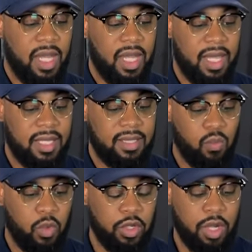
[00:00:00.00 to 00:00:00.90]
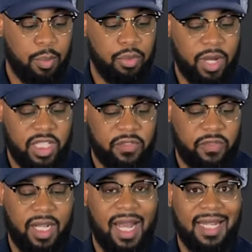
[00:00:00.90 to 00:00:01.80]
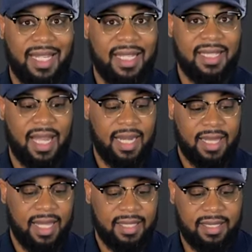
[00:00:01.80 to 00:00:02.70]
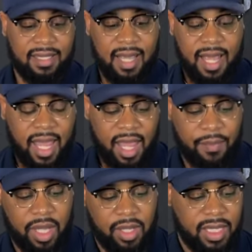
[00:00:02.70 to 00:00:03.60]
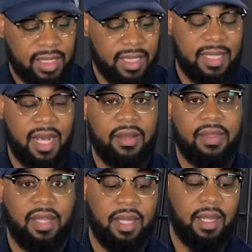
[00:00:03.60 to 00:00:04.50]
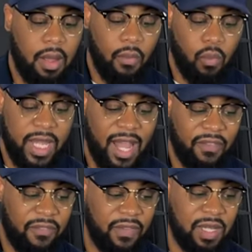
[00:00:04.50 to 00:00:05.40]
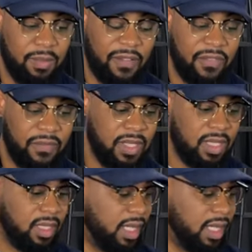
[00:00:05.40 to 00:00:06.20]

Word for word: is will your press fit on the inside of this and be able to get the entire thing. We have a 15 by 15